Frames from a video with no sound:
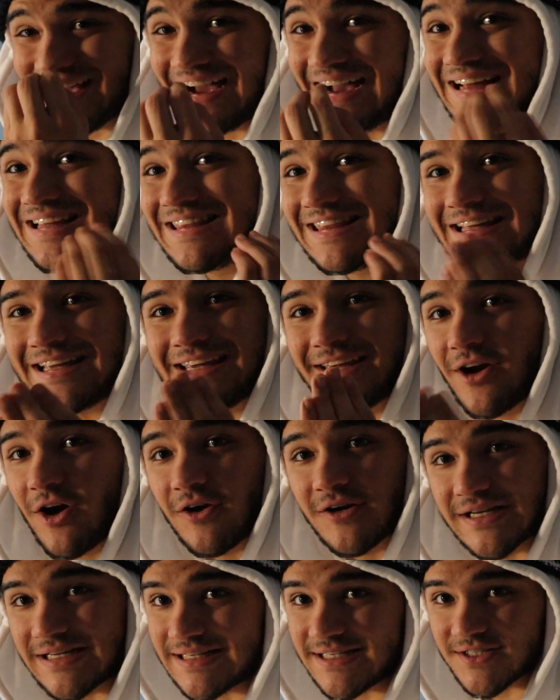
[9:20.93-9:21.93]
I think he
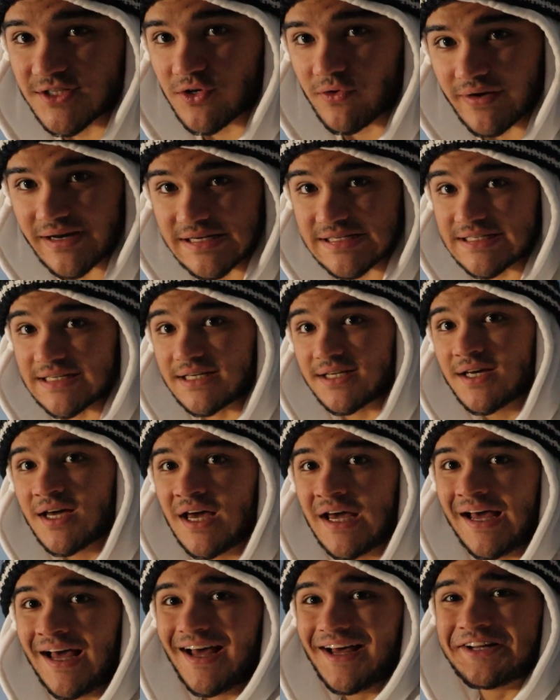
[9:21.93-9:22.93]
already is crazy.
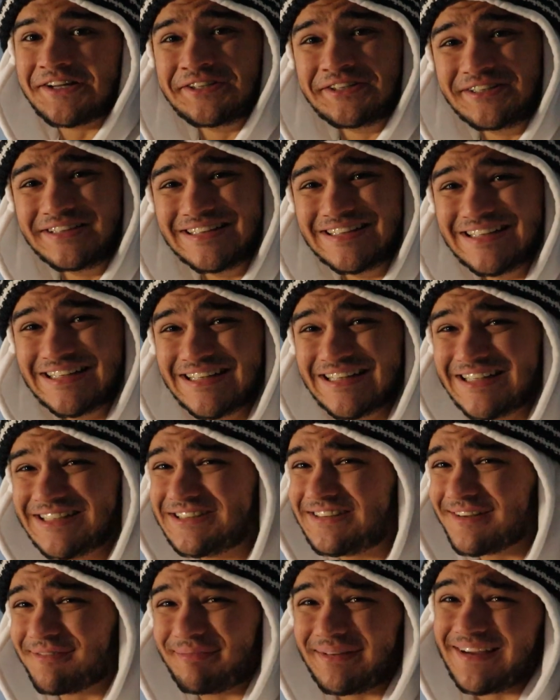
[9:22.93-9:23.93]

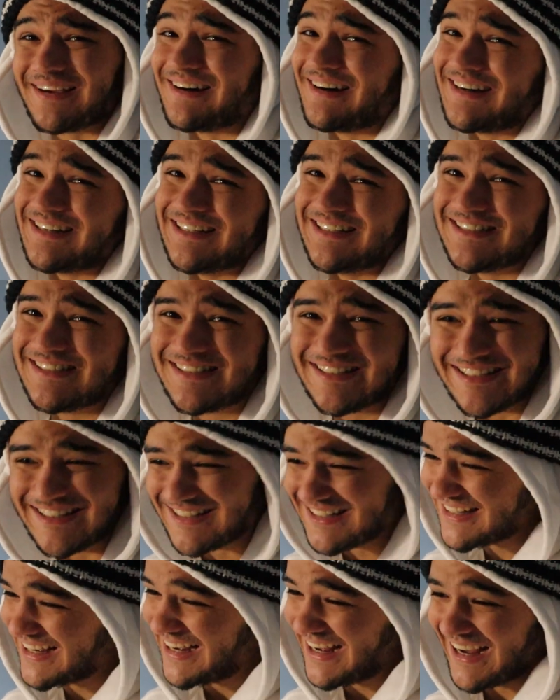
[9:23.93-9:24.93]
To be honest.
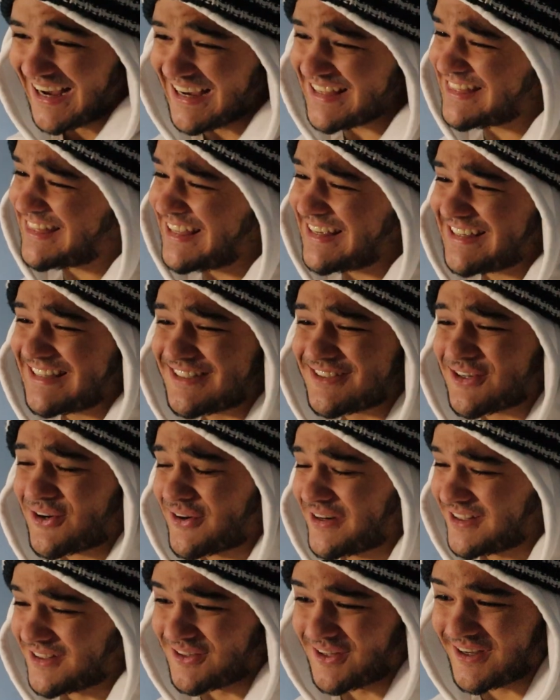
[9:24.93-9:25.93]
I think he's
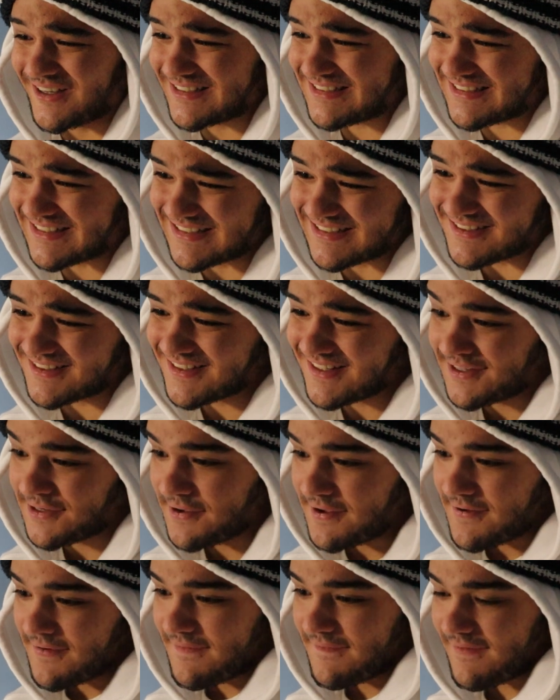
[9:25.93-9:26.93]
already lost it.
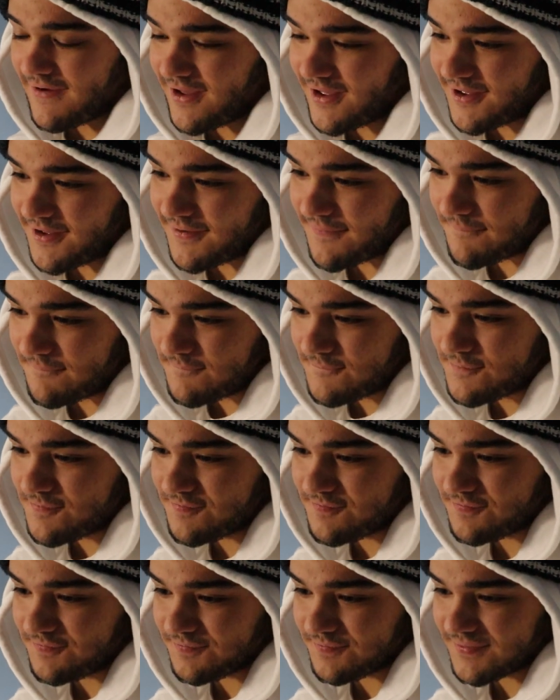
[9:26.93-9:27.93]
God
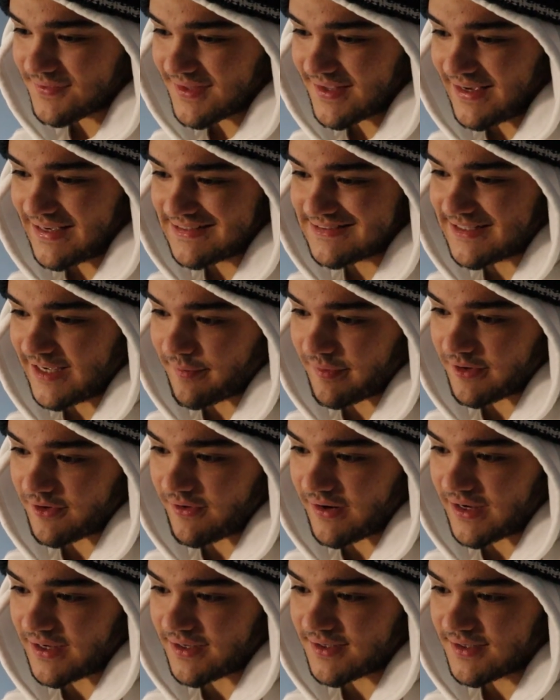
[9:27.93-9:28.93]
damn it,
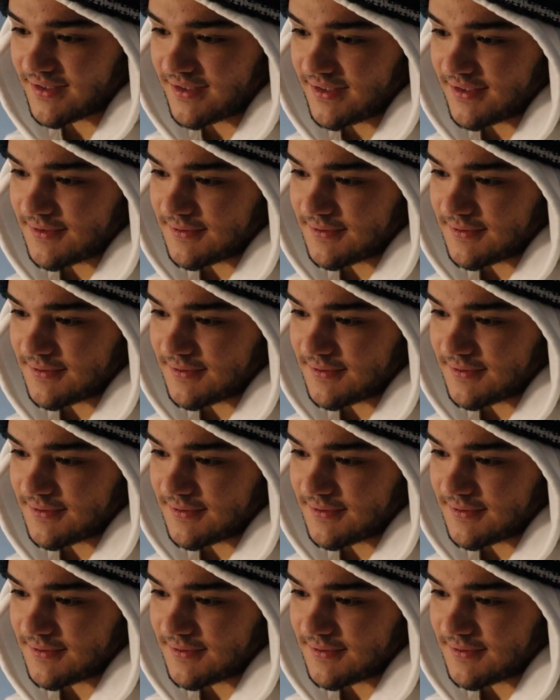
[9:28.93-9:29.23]
Greg.